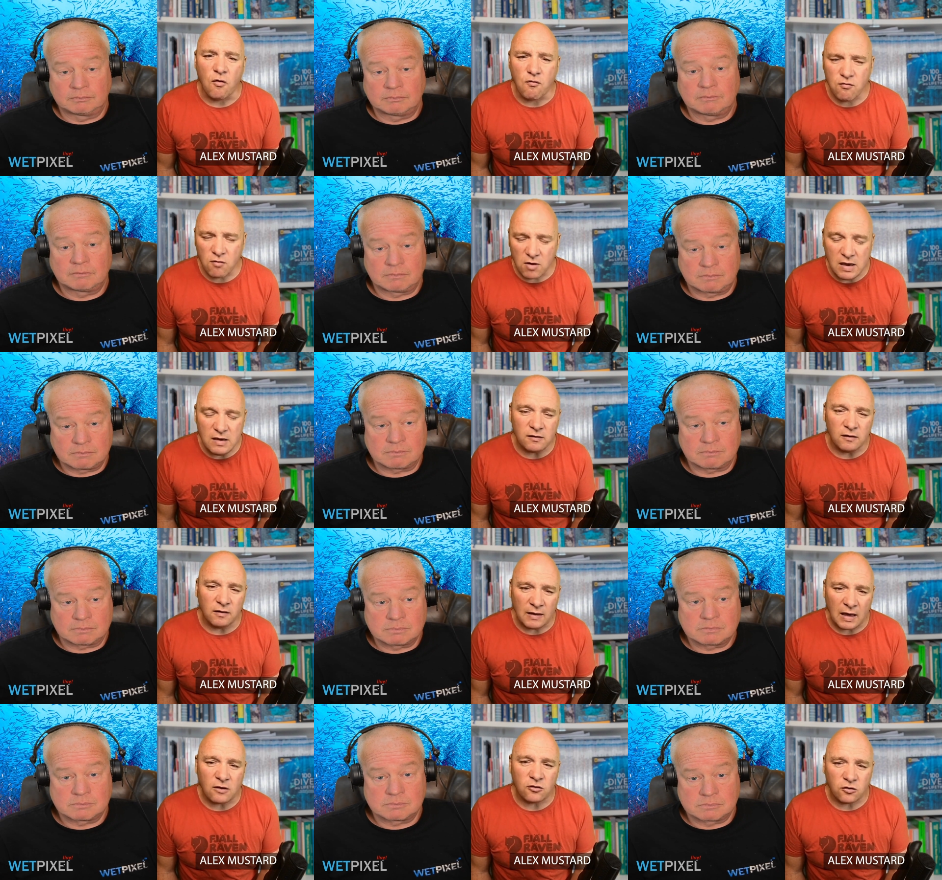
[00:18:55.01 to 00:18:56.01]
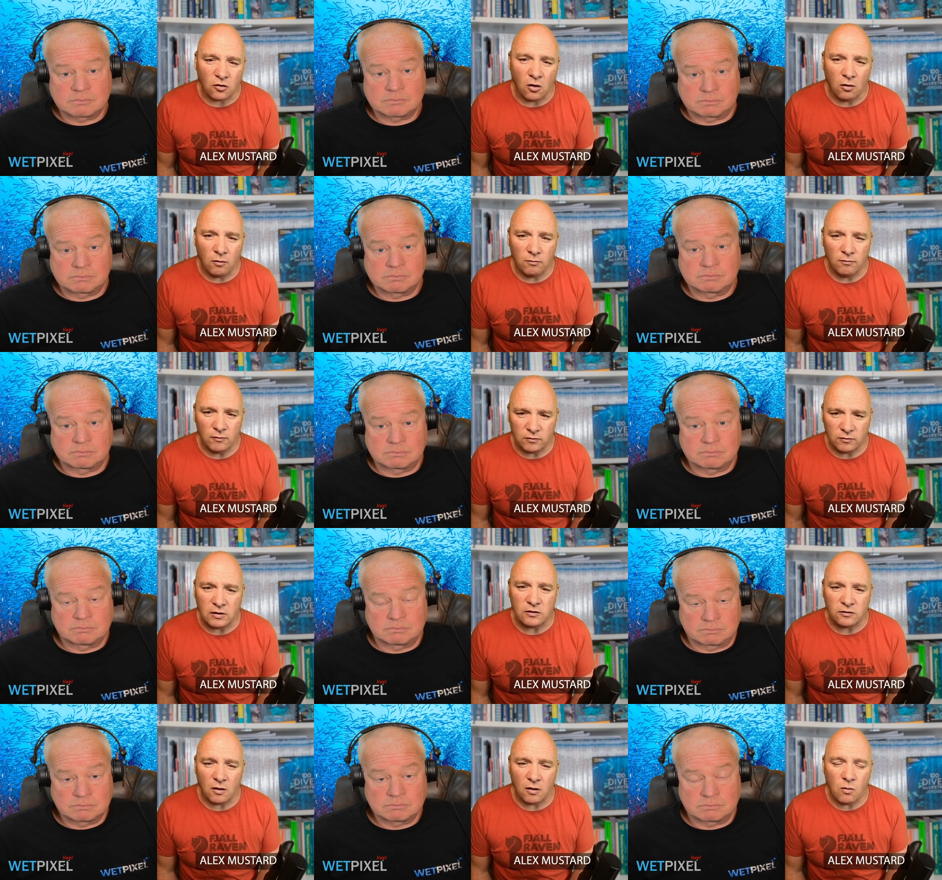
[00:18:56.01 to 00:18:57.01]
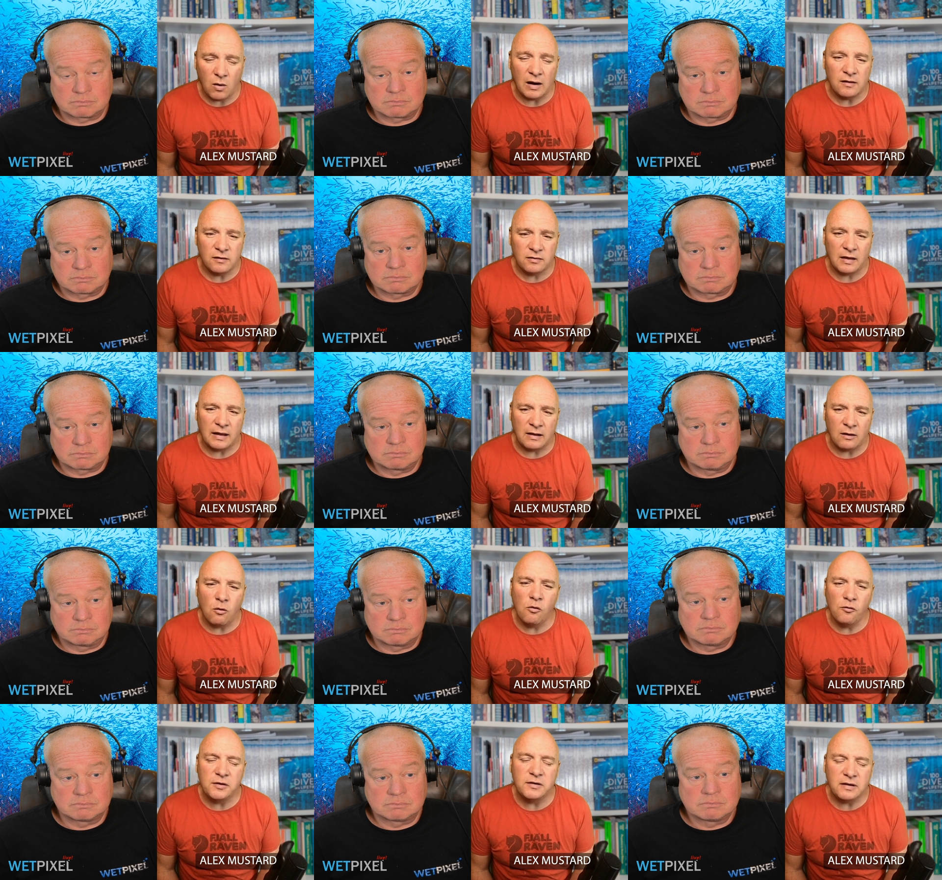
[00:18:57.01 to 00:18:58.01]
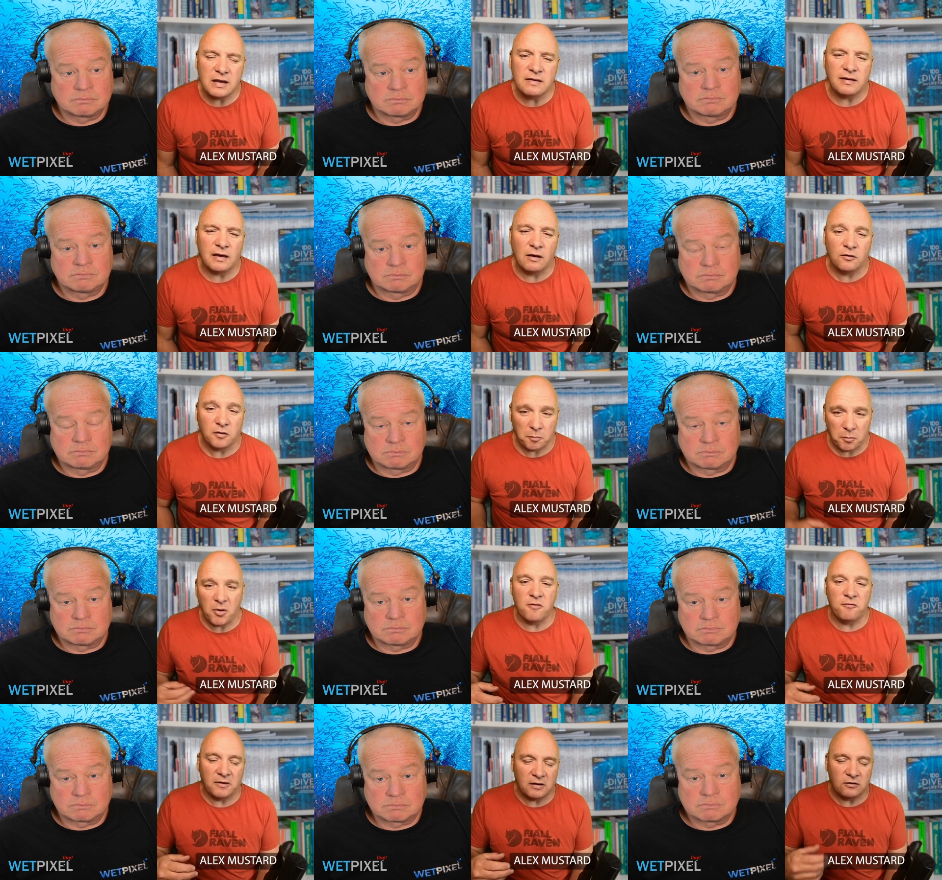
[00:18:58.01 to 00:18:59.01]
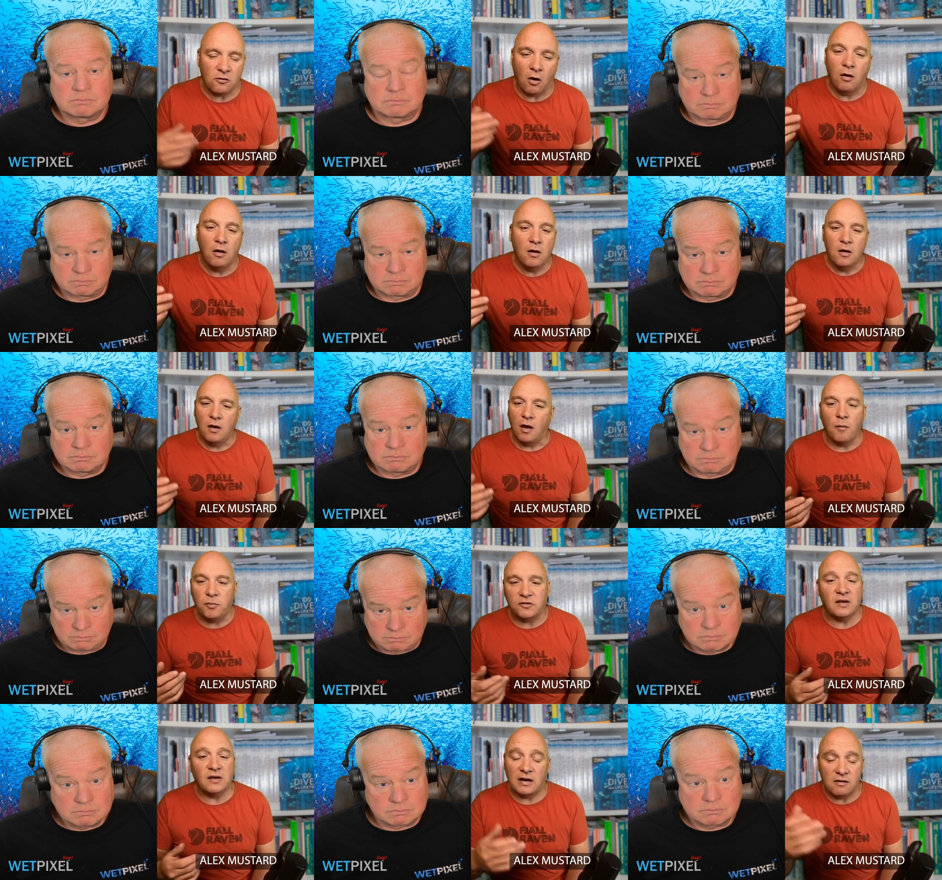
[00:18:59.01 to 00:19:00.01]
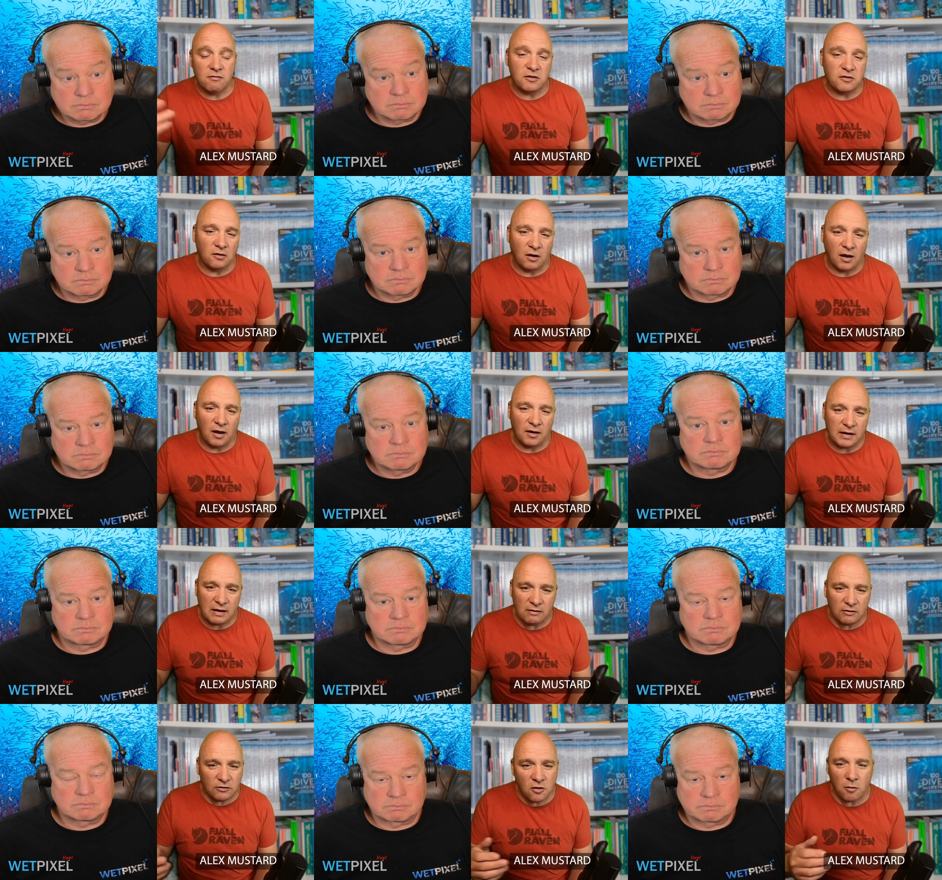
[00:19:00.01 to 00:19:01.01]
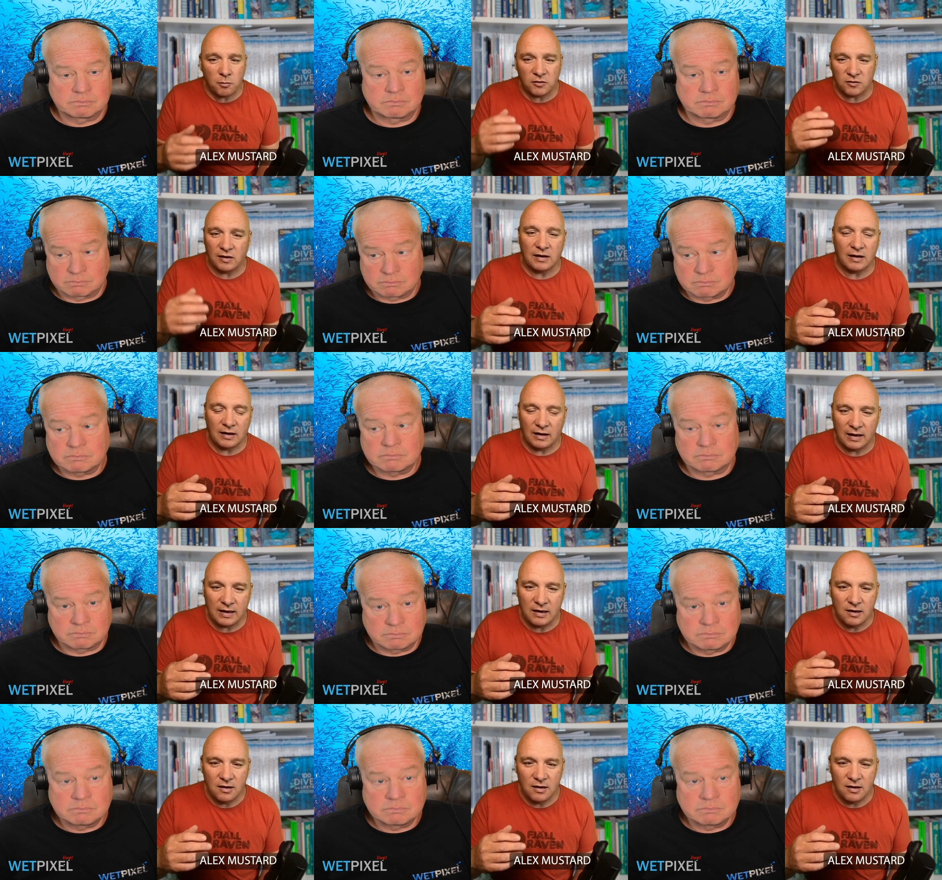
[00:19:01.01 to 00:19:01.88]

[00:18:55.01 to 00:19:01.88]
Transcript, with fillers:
Speaker 1: the reason that shot did so well is that all the details are perfect. It's not a particularly original idea, it's not particularly